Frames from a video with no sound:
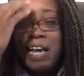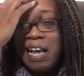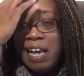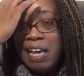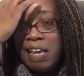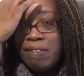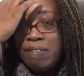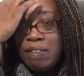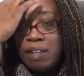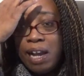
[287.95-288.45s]

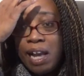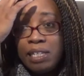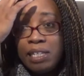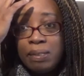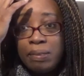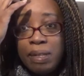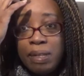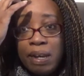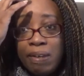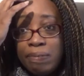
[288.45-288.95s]
If you're going
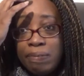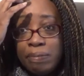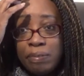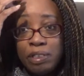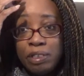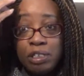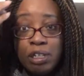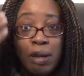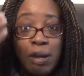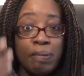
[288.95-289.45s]
to buy from the
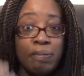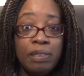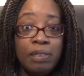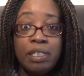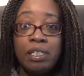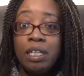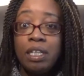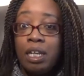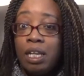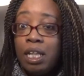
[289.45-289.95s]

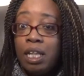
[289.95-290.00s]
shops,